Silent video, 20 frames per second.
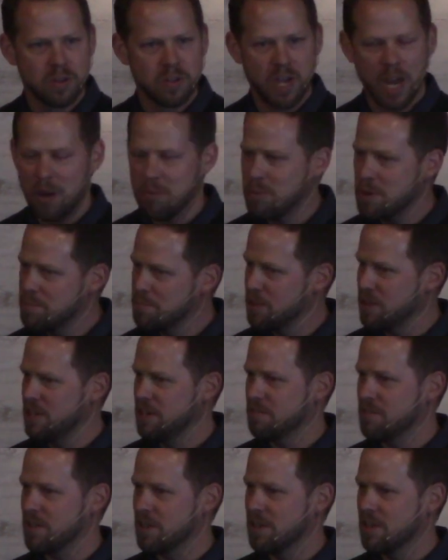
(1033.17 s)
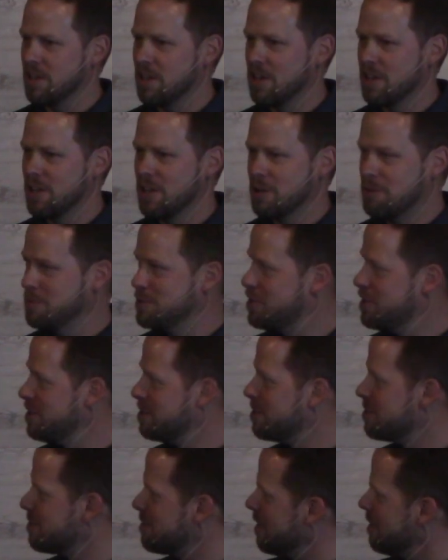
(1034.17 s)
Can we believe it? Look what
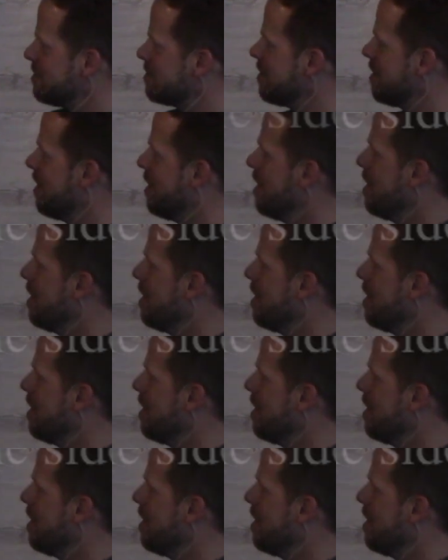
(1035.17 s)
Jesus says.